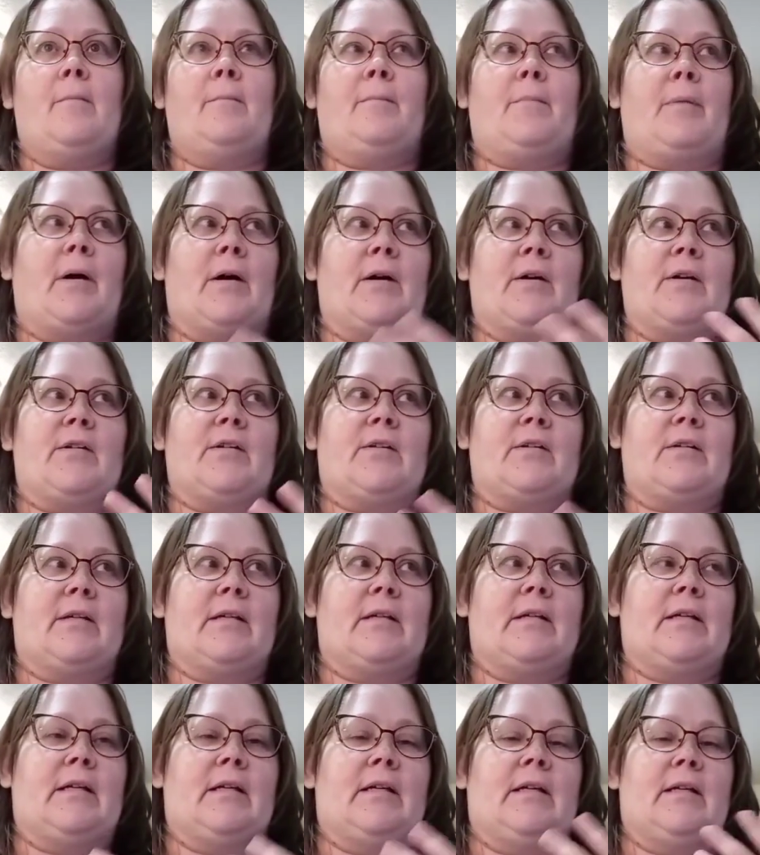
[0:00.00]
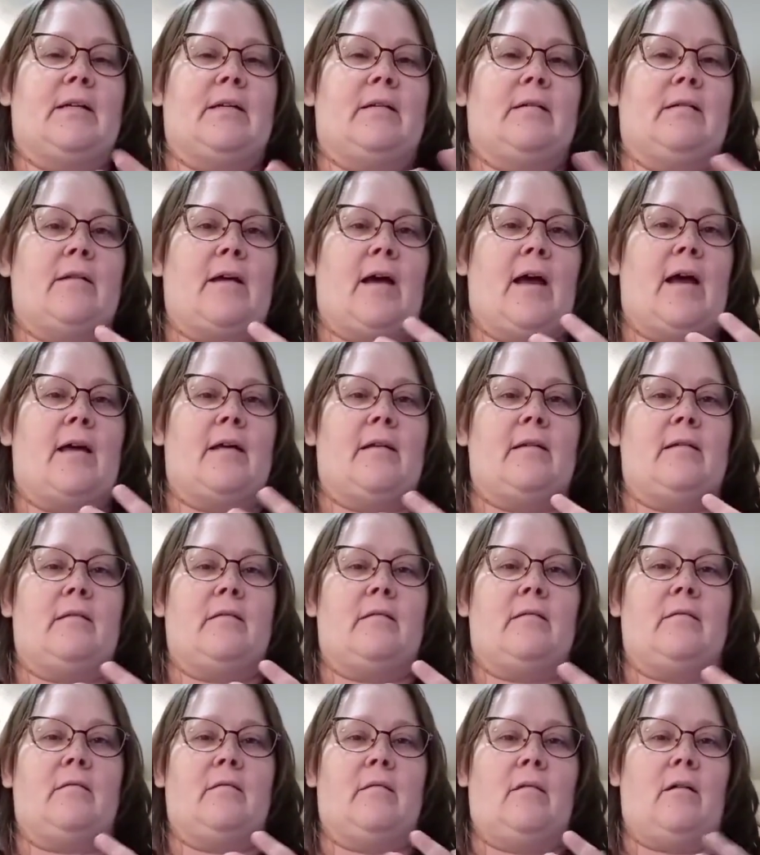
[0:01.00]
parsley
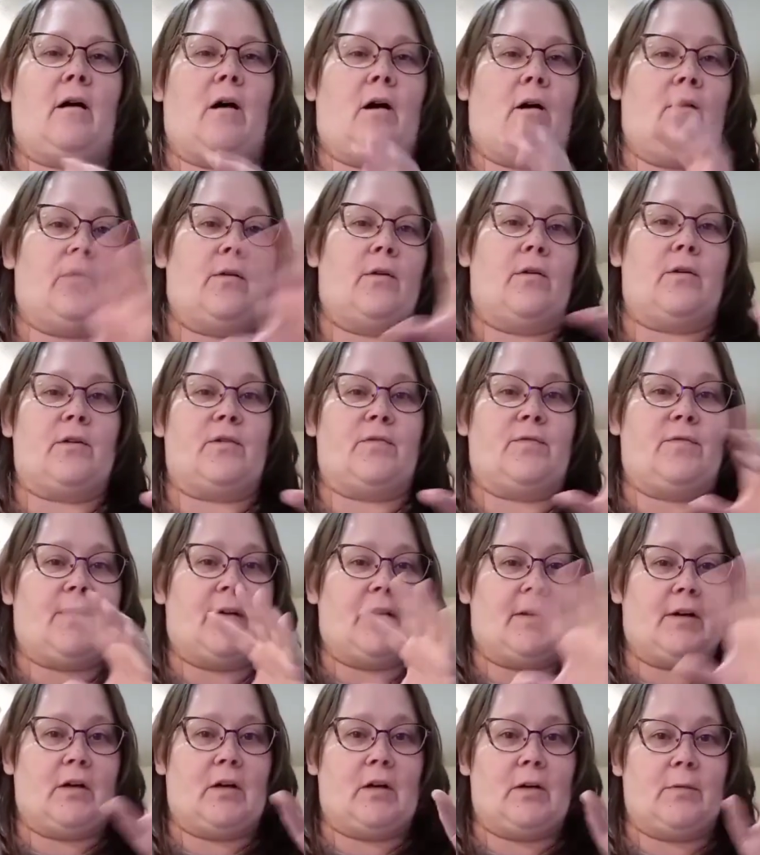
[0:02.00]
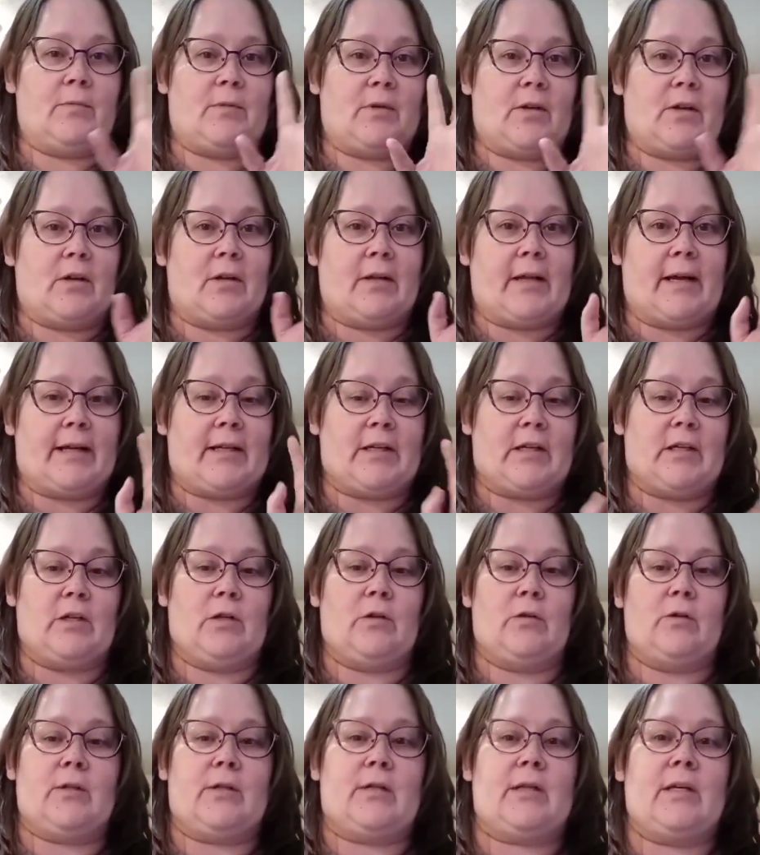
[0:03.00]
and all those fun herbs that you like to
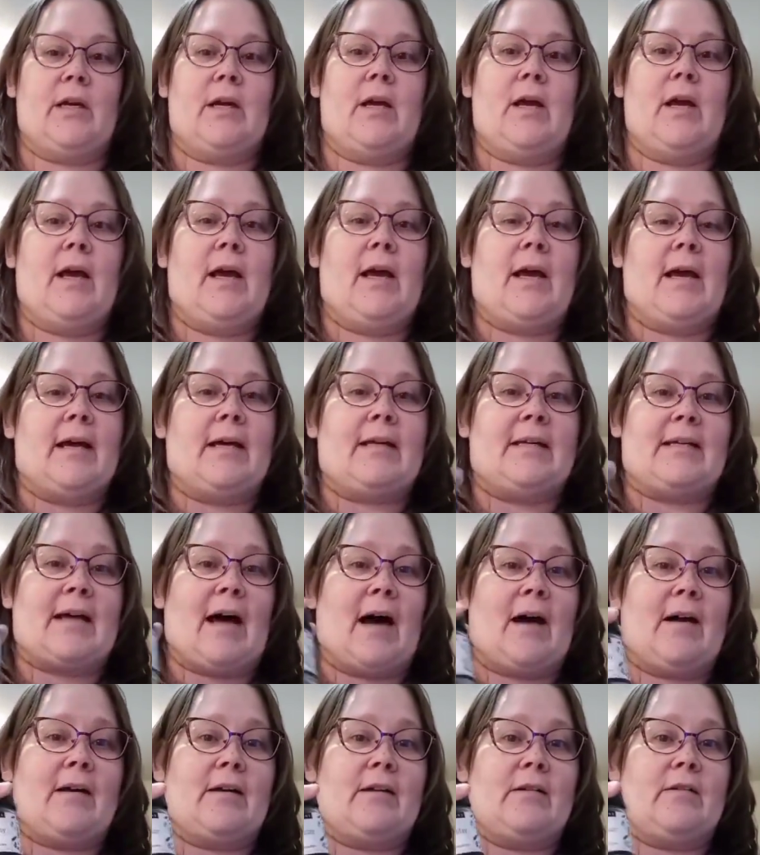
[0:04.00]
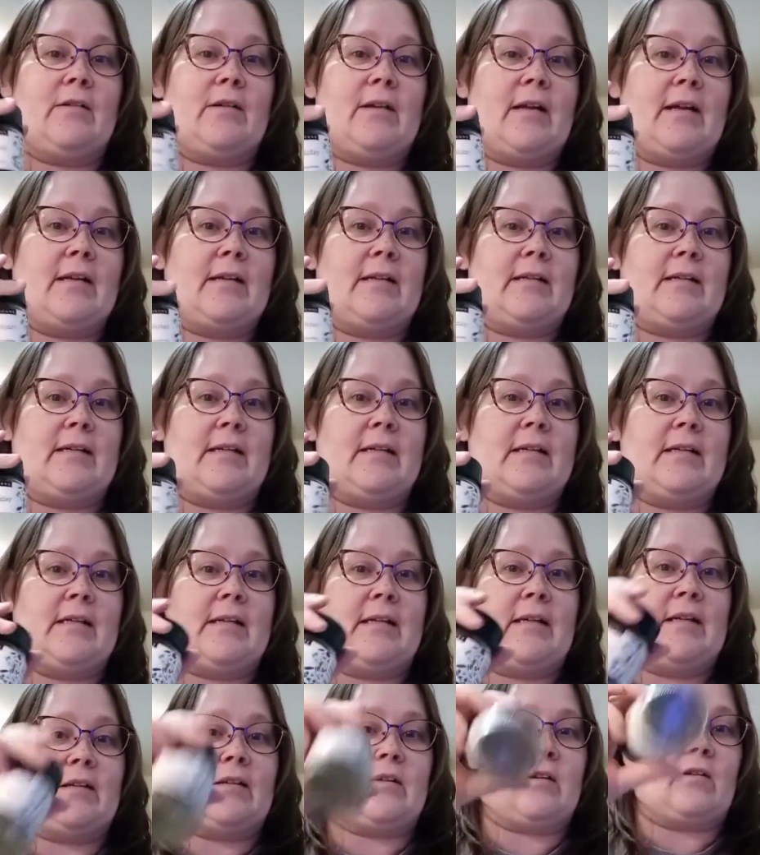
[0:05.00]
use, Italian
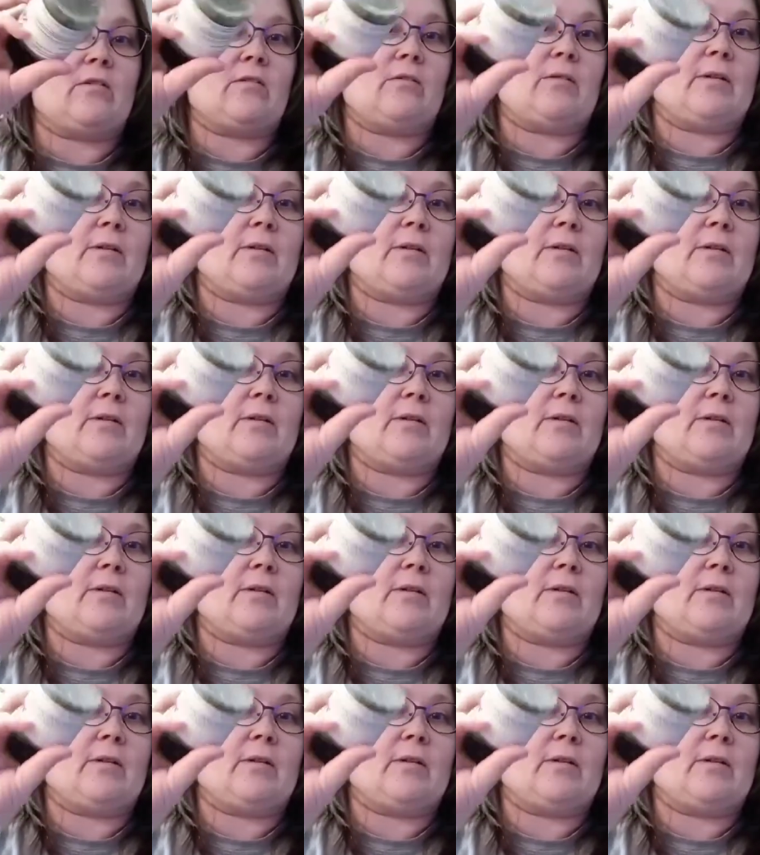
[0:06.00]
seasonings, those